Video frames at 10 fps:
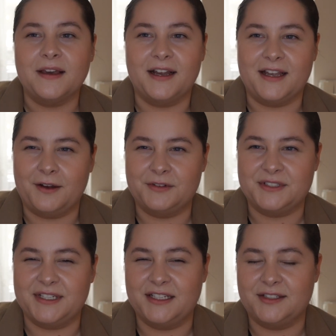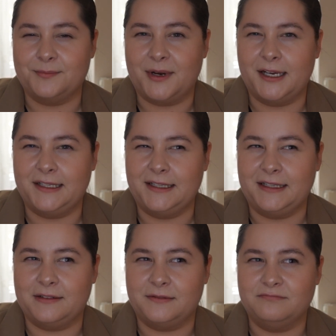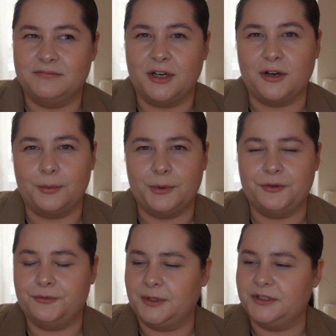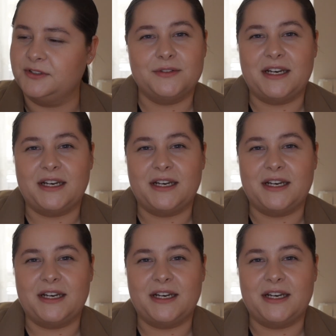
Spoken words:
I haven't changed mine in a couple of months, so